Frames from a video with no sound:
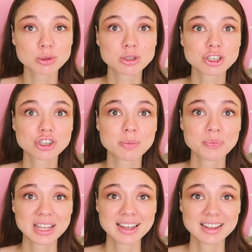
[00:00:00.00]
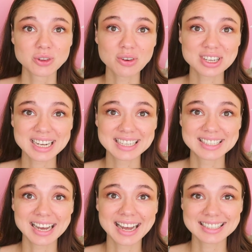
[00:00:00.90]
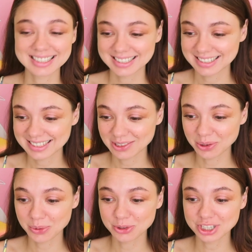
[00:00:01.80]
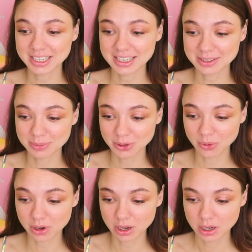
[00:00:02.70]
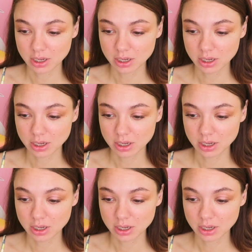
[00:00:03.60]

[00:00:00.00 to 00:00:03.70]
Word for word: new new kitties. Well, I actually have a lot of them.